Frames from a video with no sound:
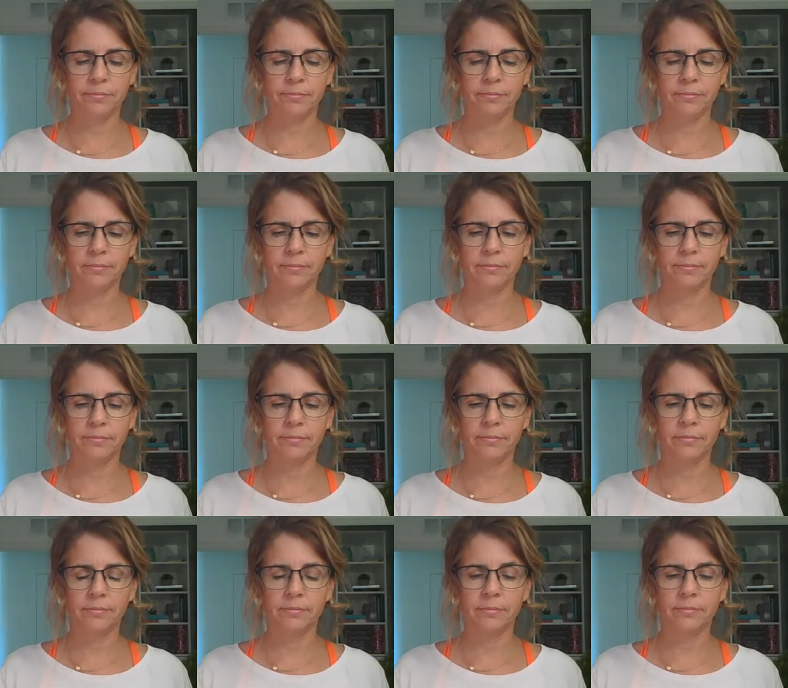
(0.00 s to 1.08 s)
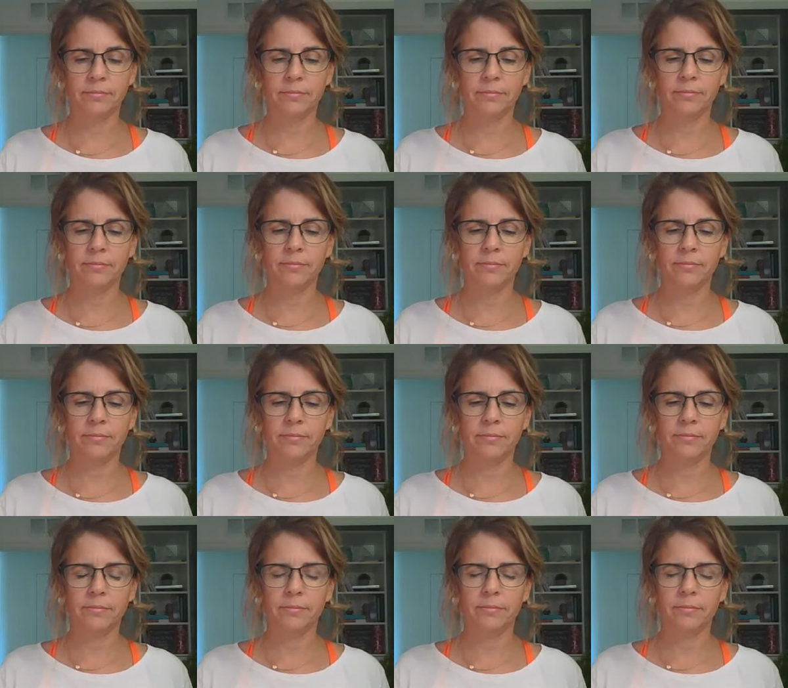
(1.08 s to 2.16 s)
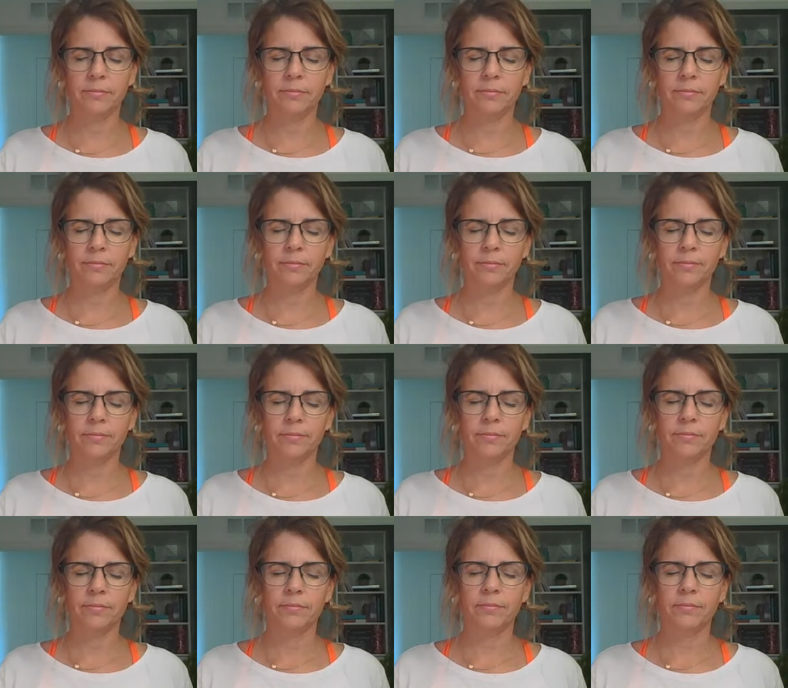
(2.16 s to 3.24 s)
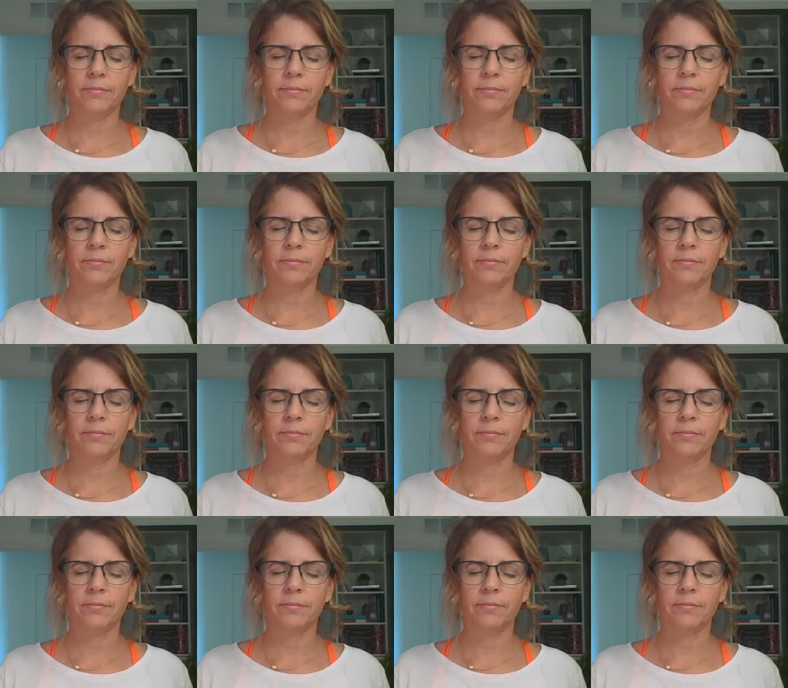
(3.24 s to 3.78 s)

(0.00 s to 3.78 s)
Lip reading: No one is speaking in this clip.